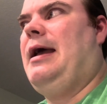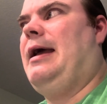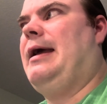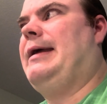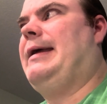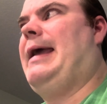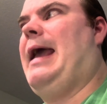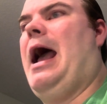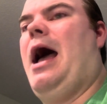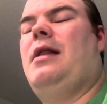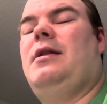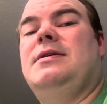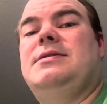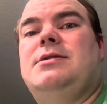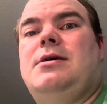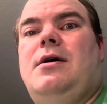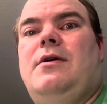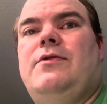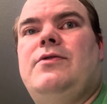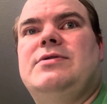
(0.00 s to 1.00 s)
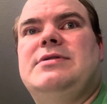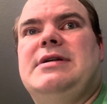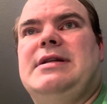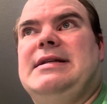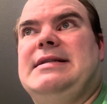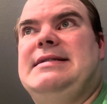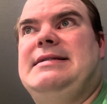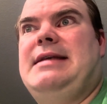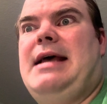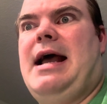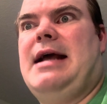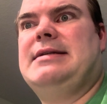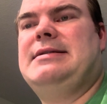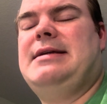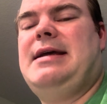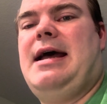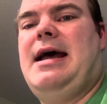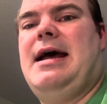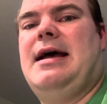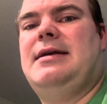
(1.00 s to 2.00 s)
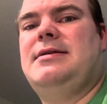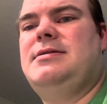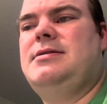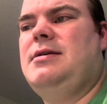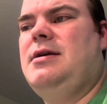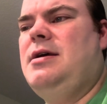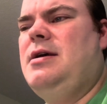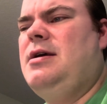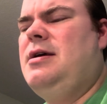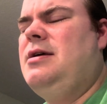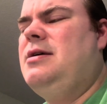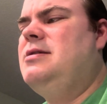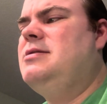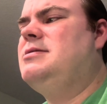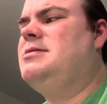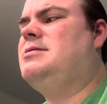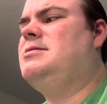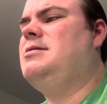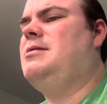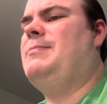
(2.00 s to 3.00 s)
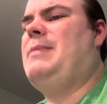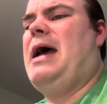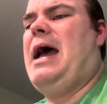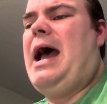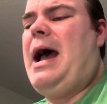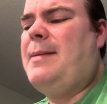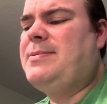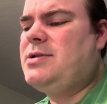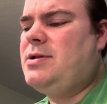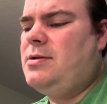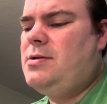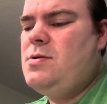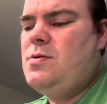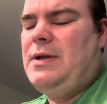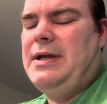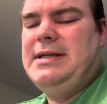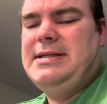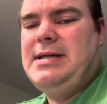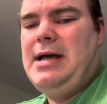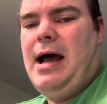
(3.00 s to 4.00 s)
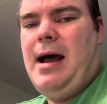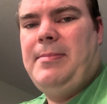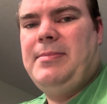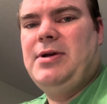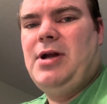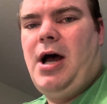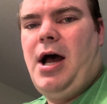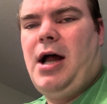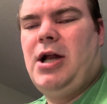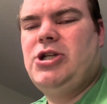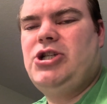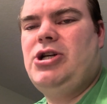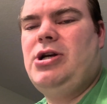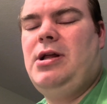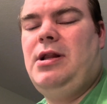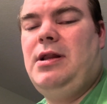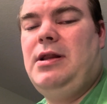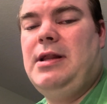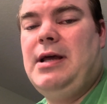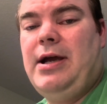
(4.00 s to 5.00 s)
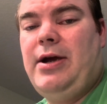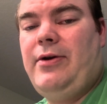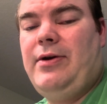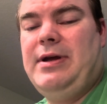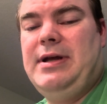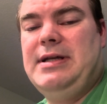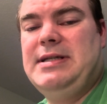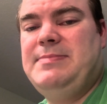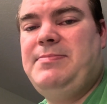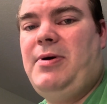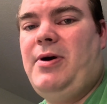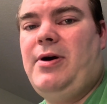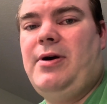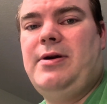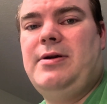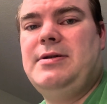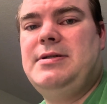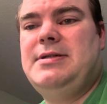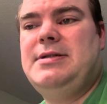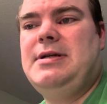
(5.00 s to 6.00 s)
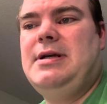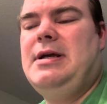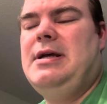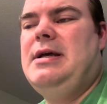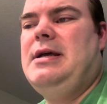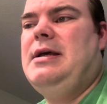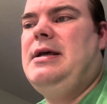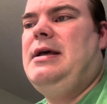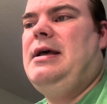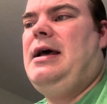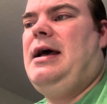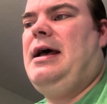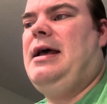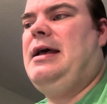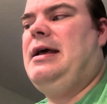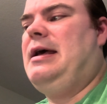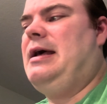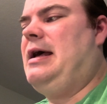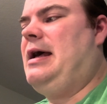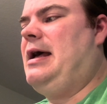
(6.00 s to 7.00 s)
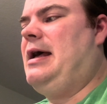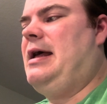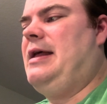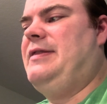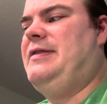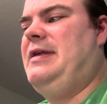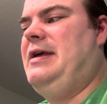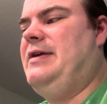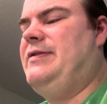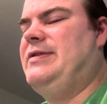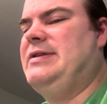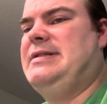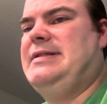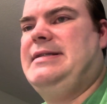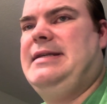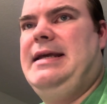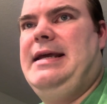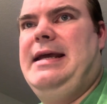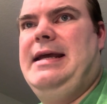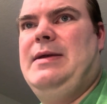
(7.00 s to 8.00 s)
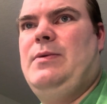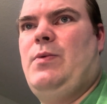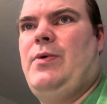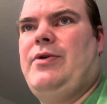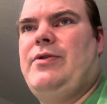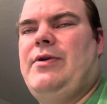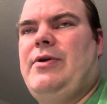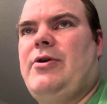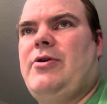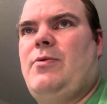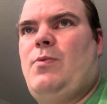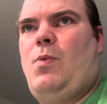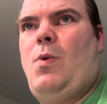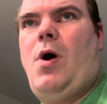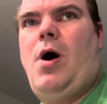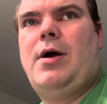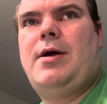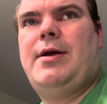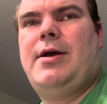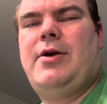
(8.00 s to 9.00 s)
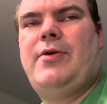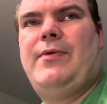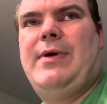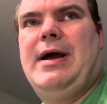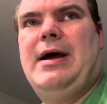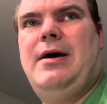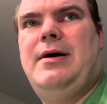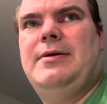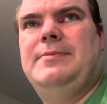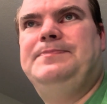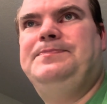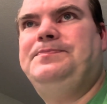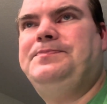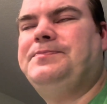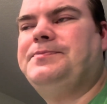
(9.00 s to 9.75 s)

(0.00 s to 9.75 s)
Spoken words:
countless others in a stacked cast. Some absolutely top-notch, hilarious parts. I I think the scene where they're walking around